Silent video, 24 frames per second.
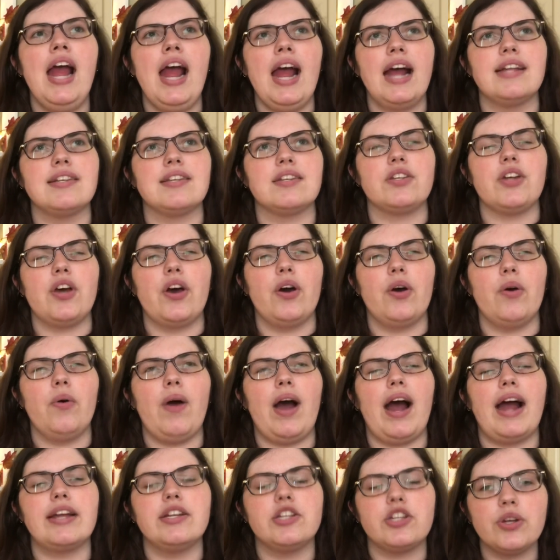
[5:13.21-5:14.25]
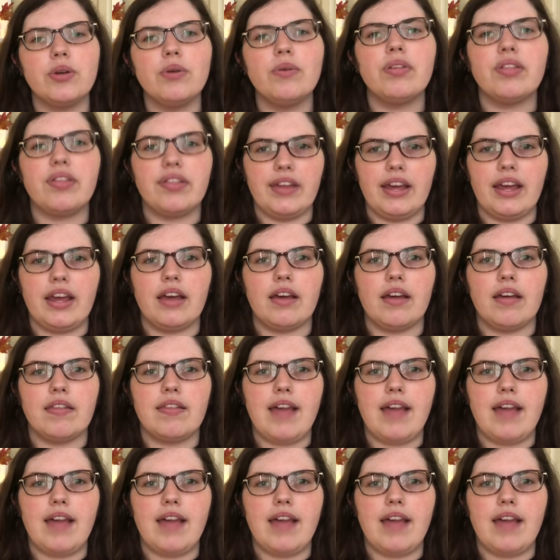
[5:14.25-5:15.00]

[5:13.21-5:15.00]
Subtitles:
and so I do think